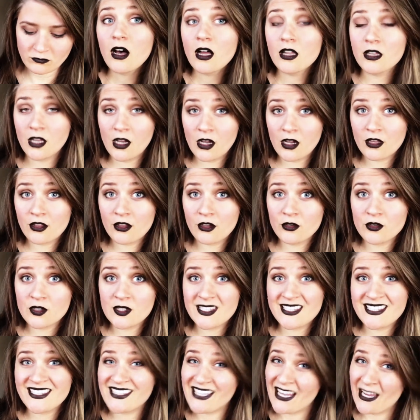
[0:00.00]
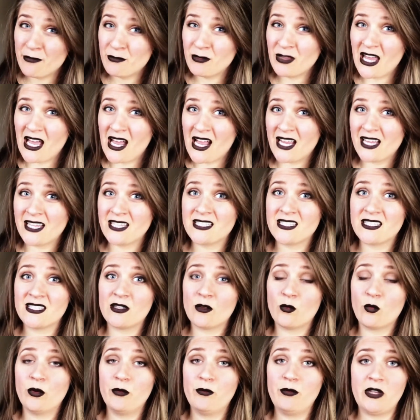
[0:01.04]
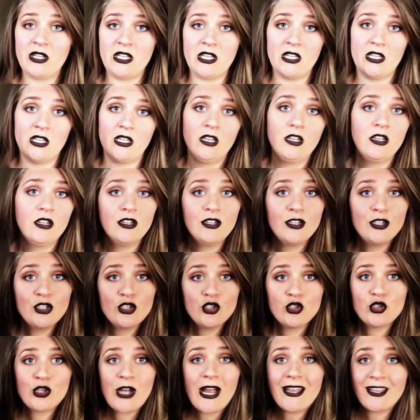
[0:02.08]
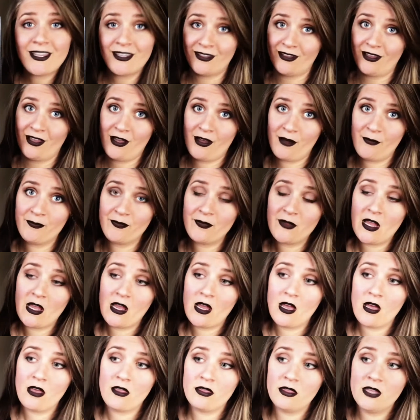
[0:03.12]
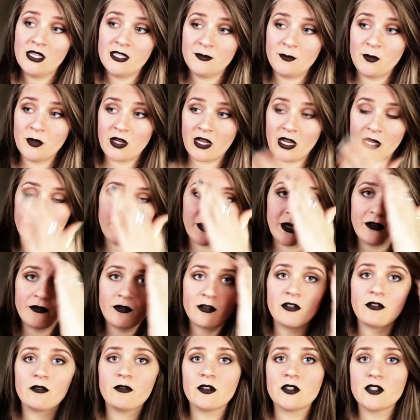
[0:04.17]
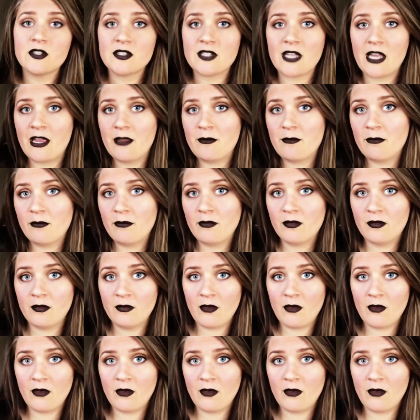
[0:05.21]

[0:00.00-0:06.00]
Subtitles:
Along those same lines would be Dracula. This book I read for the first time